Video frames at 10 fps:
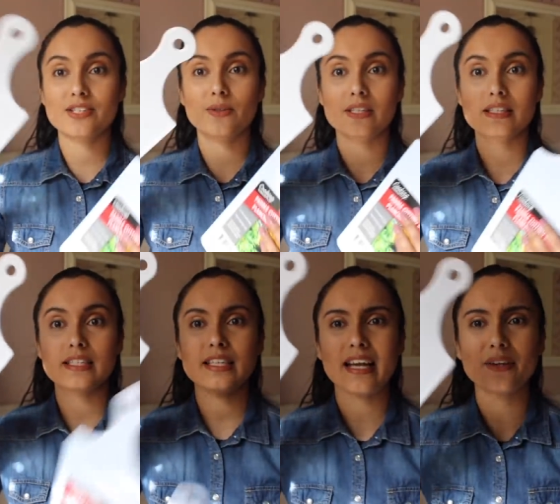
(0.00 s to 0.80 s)
as you can
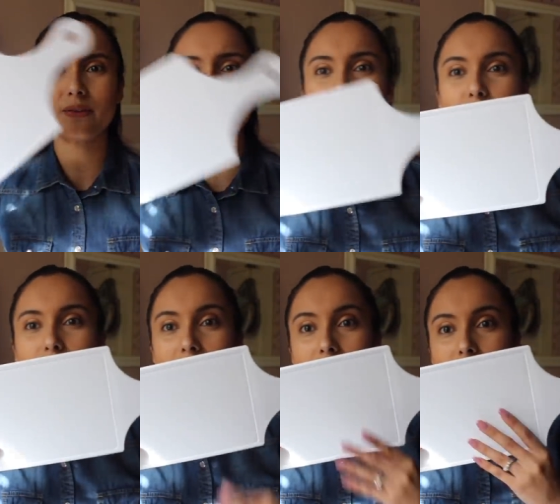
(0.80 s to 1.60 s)
see, I don't know if you
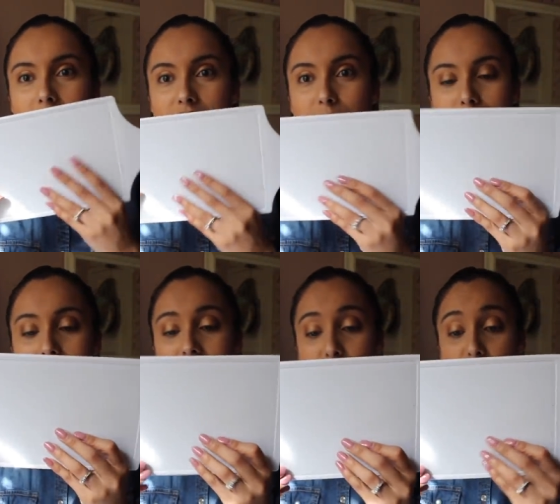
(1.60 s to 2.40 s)
can see,
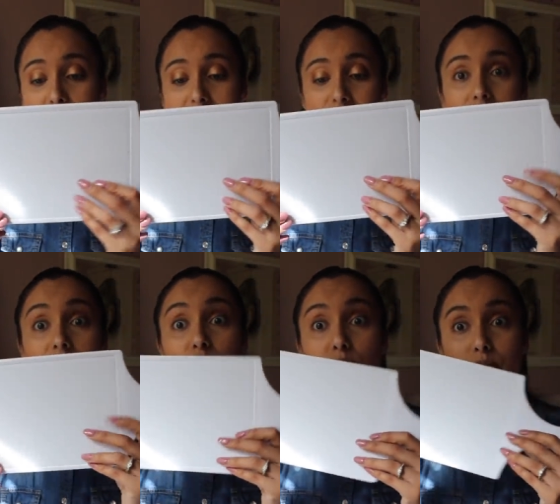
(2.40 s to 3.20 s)
but this one I've
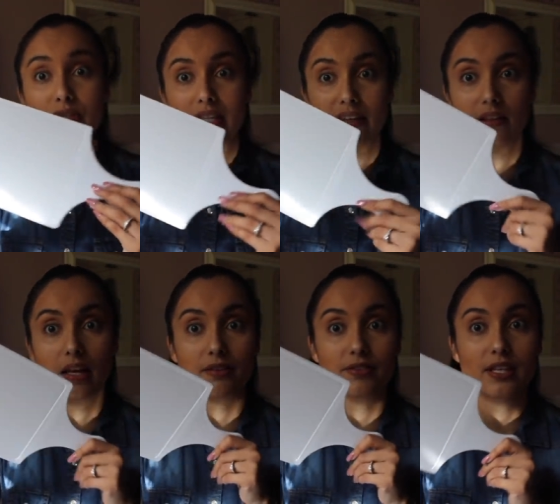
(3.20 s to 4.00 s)
used and
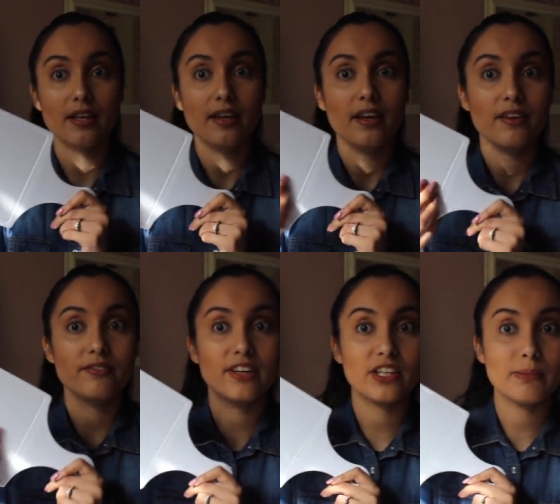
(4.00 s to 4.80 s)
loved
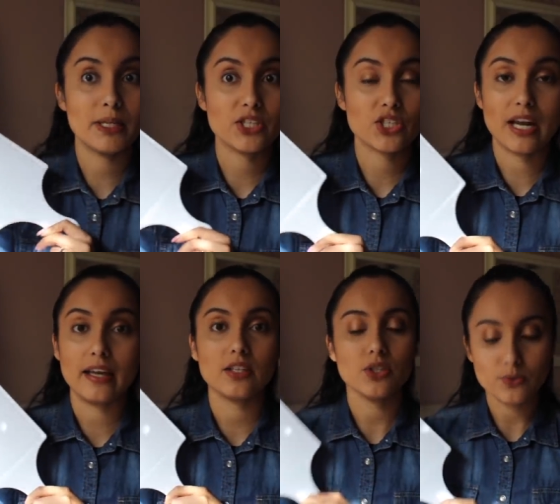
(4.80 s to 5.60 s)
very much.
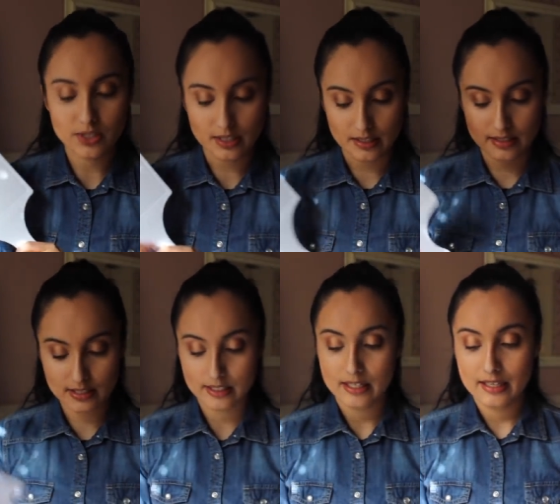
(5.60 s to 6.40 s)
I use
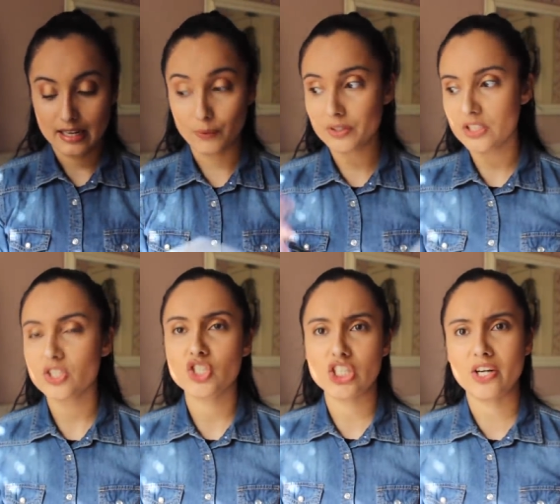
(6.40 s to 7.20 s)
this. I wanted
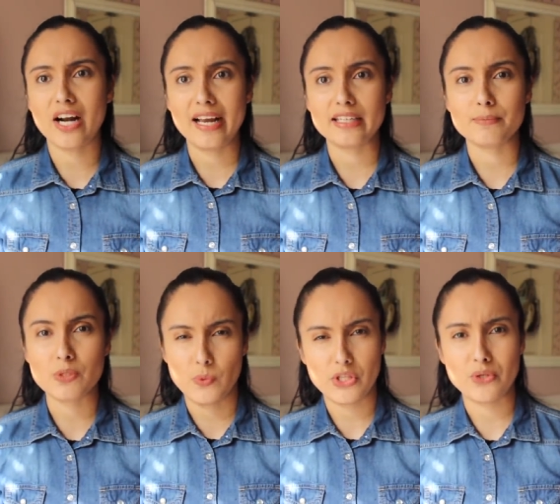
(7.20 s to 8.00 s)
to share
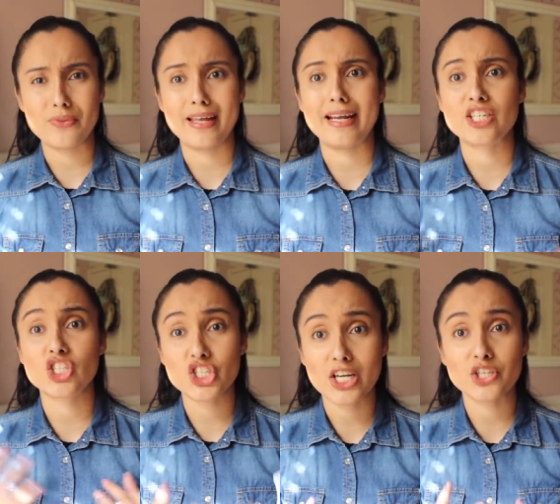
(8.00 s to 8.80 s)
items with you that I
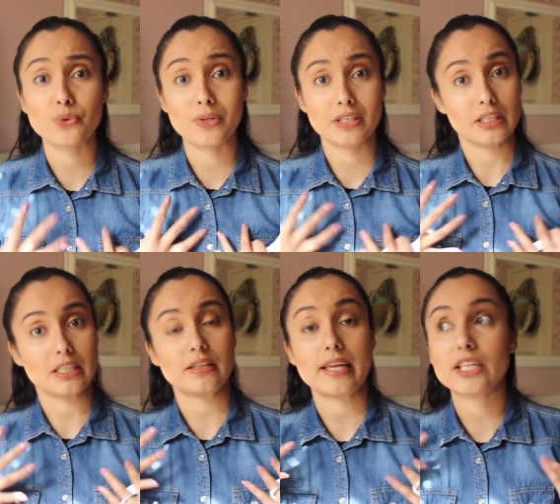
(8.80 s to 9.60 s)

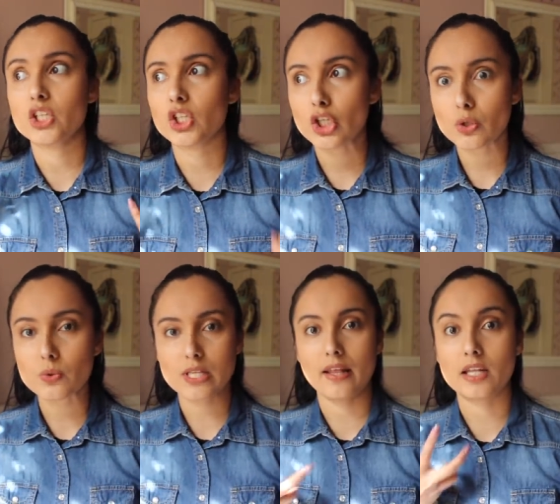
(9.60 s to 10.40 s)
genuinely like
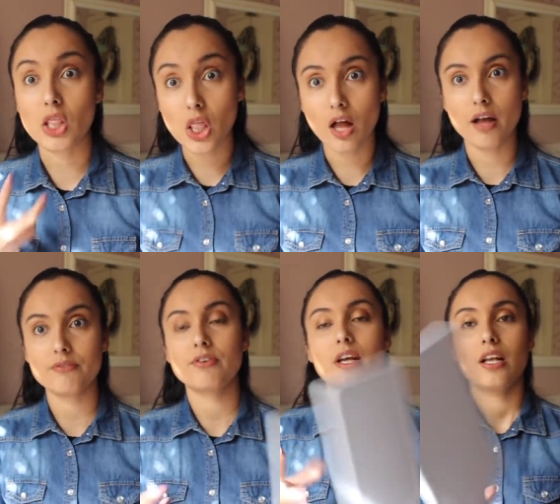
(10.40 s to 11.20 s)
use and
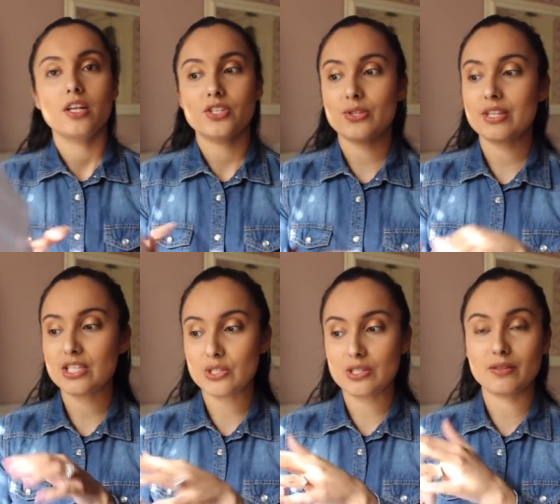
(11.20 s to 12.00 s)
love. So
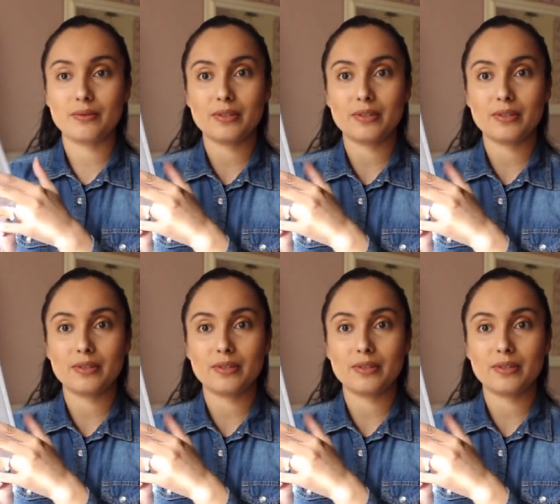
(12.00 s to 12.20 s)
this,